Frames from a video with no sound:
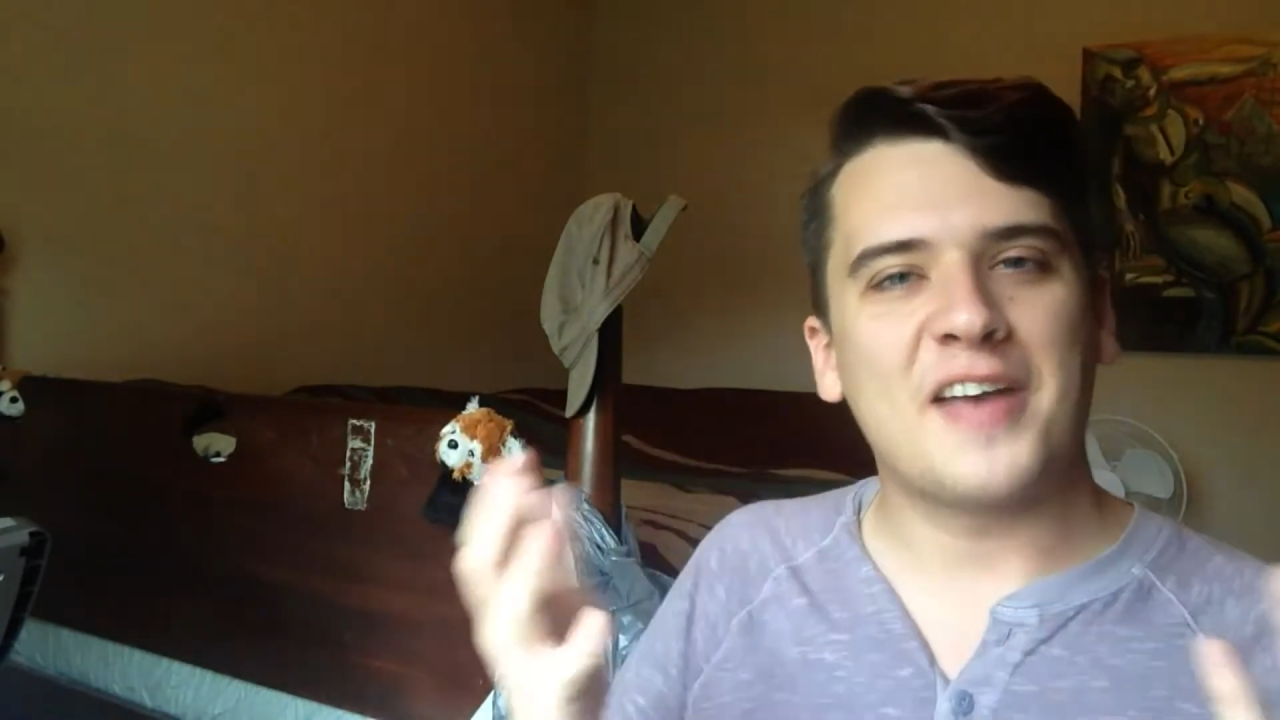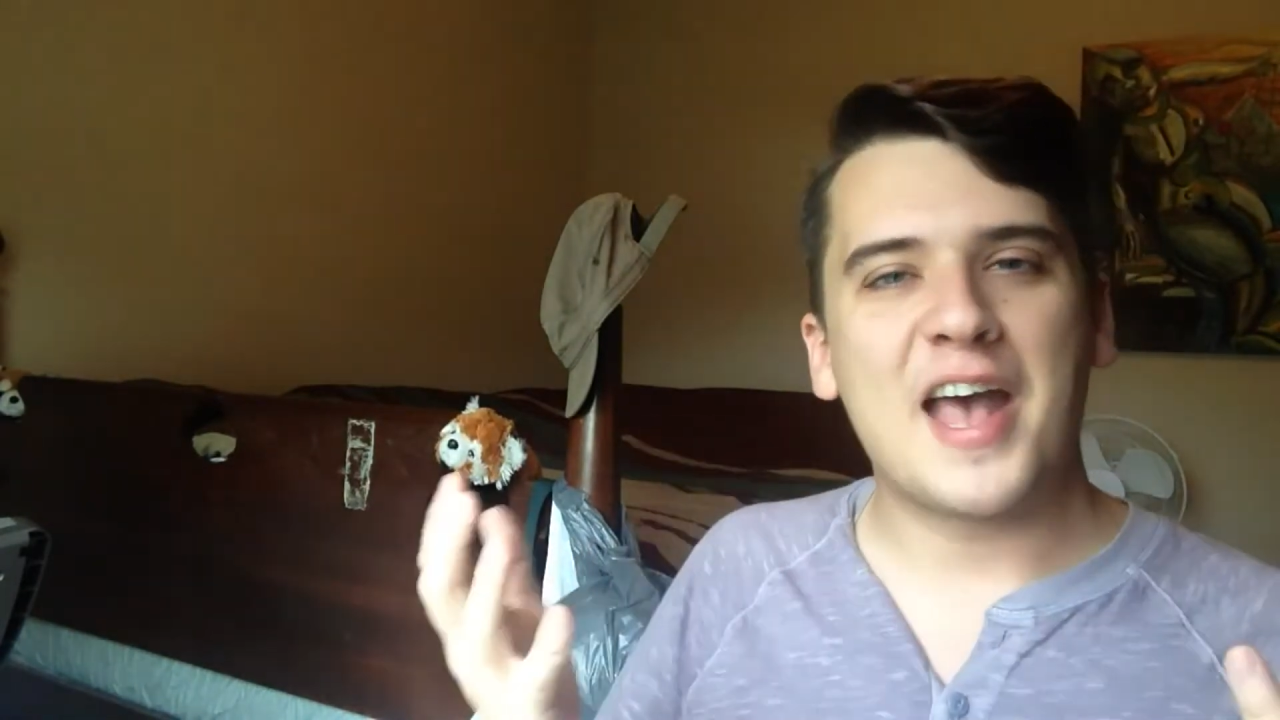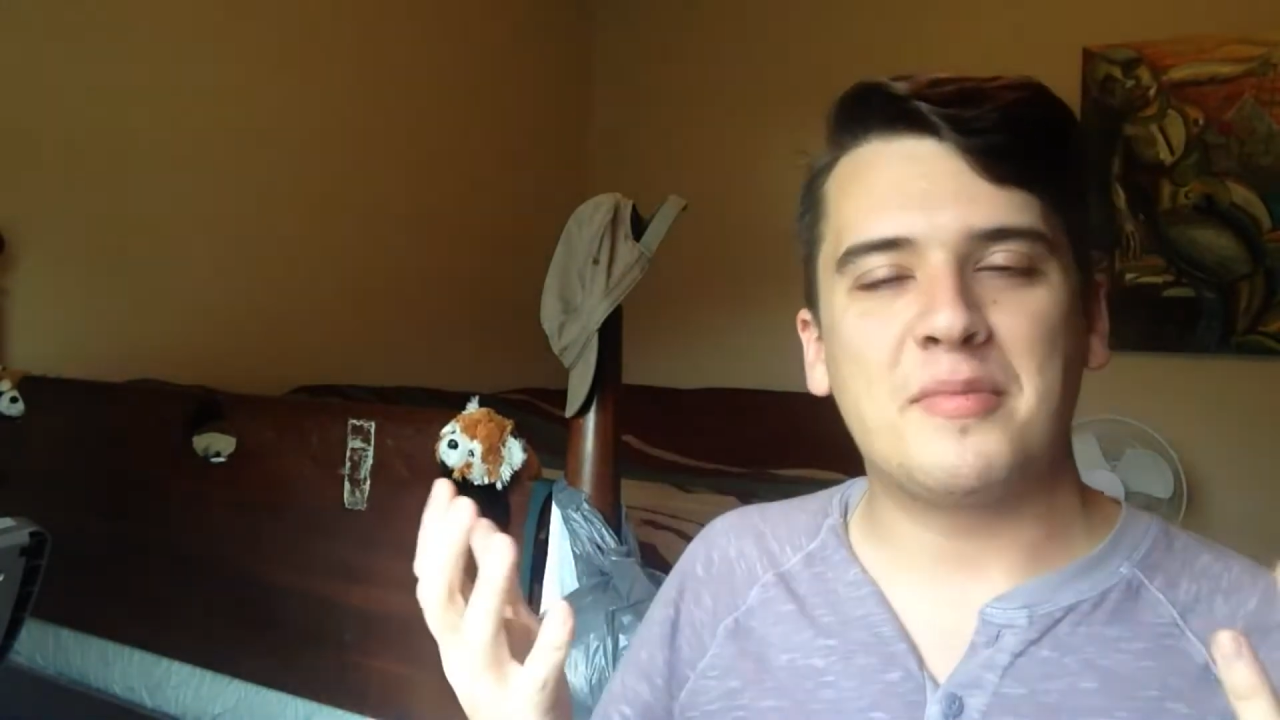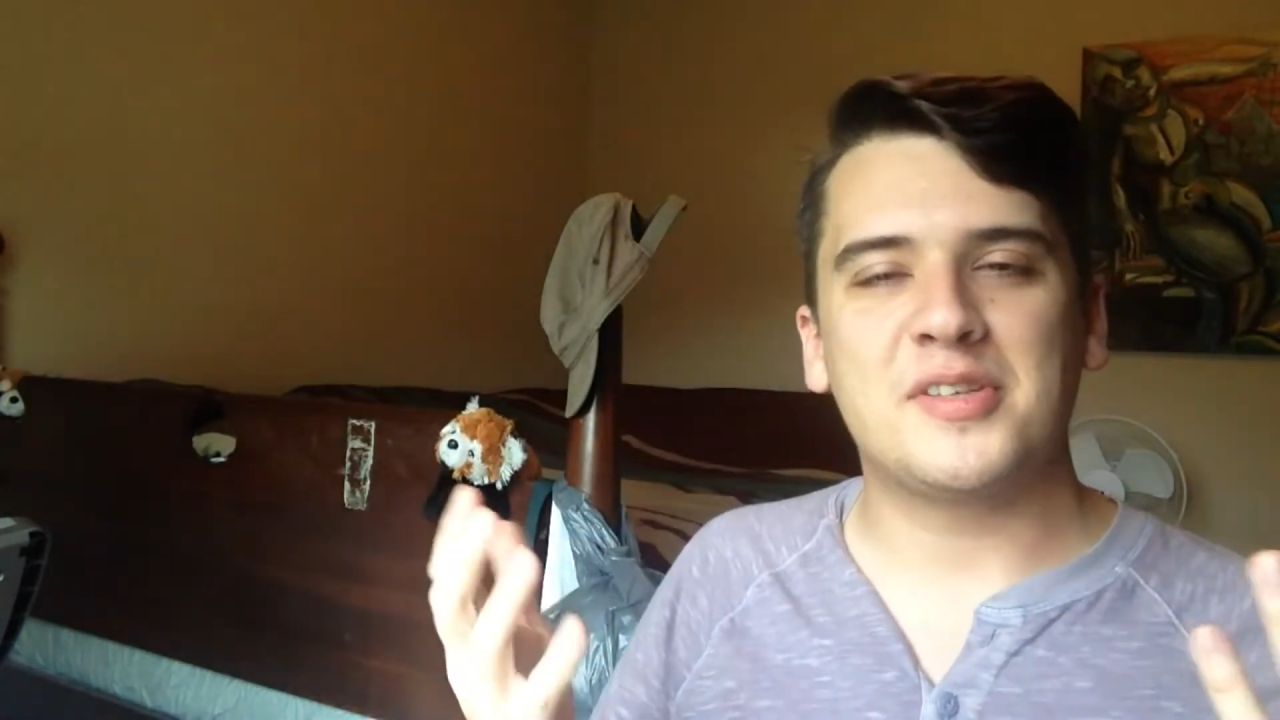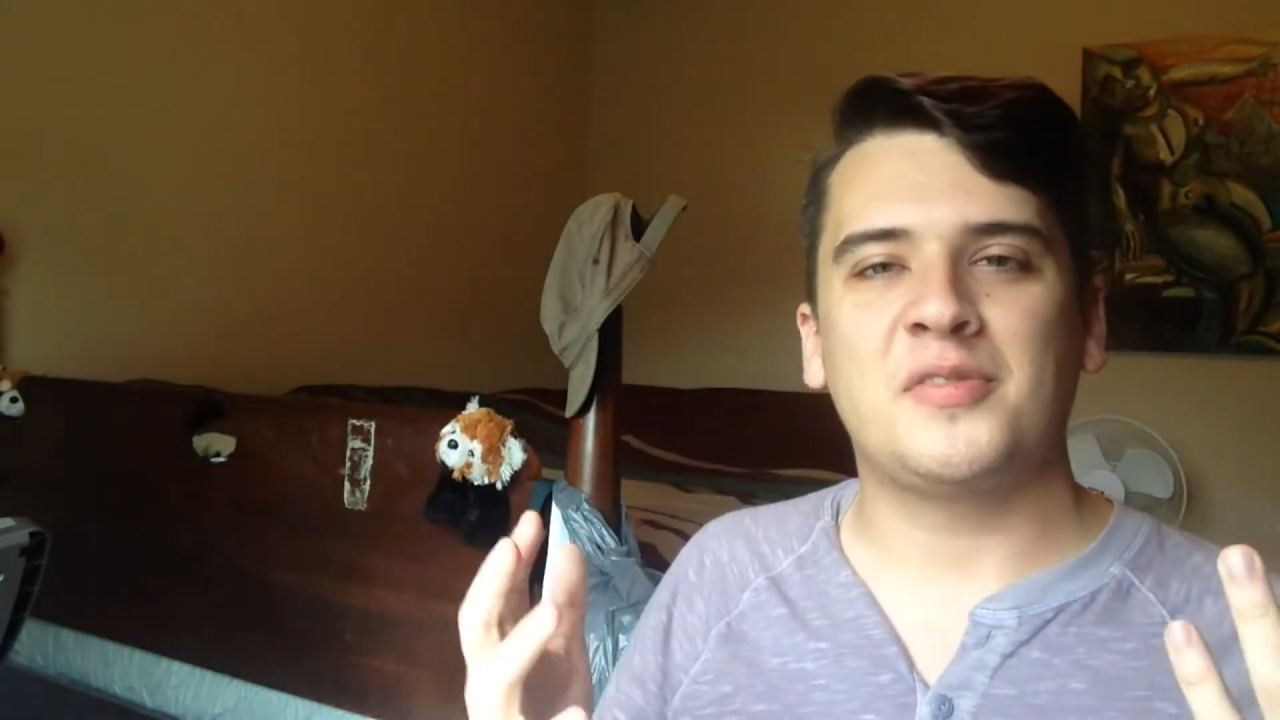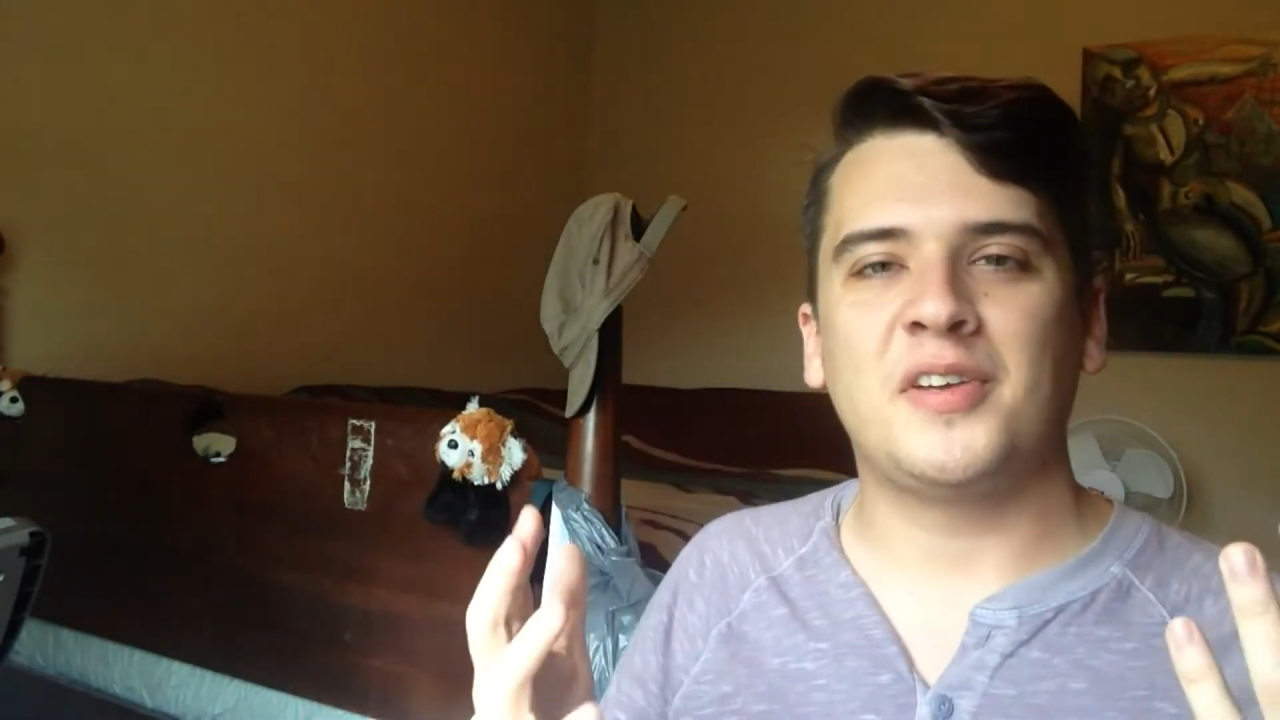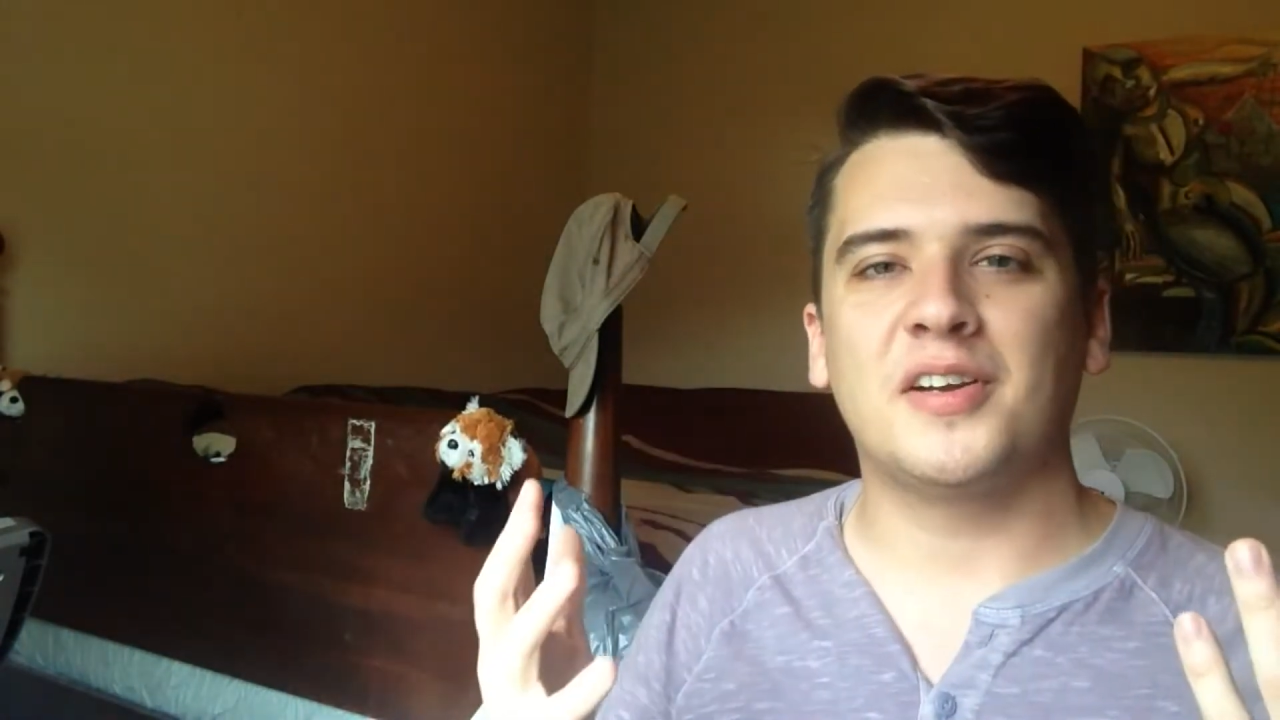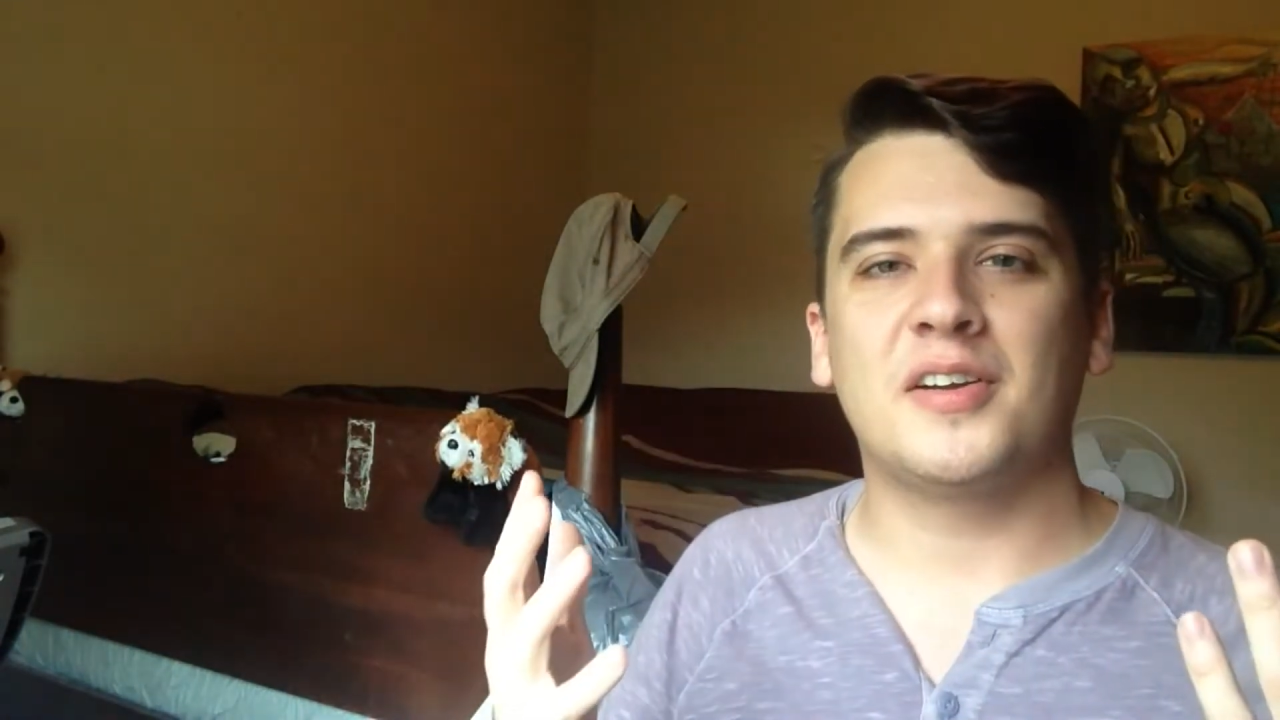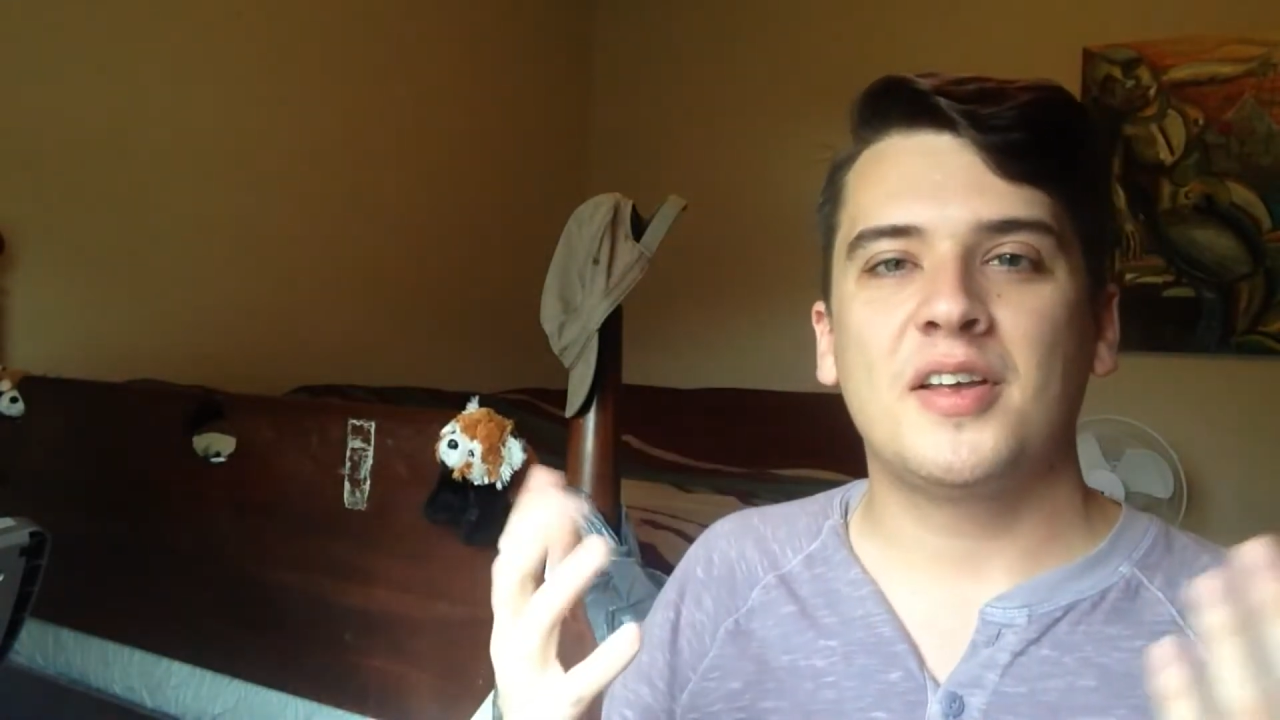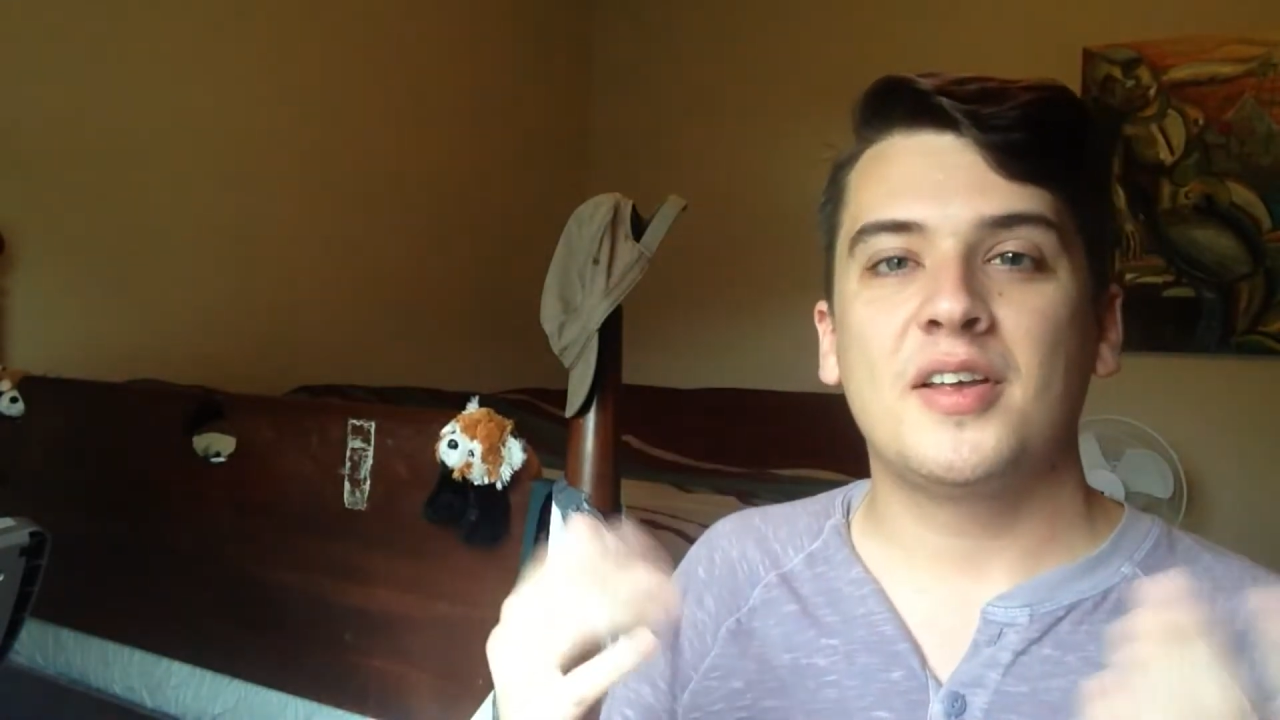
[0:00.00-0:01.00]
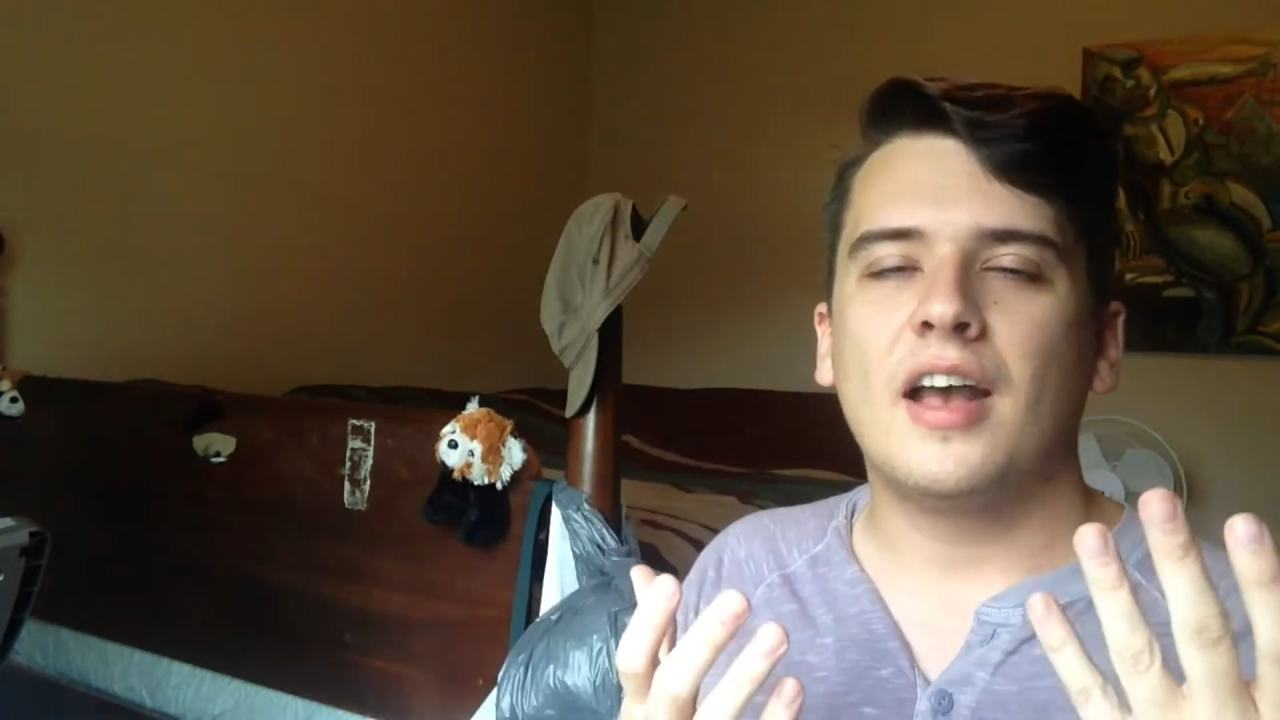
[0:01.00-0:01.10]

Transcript: atmosphere.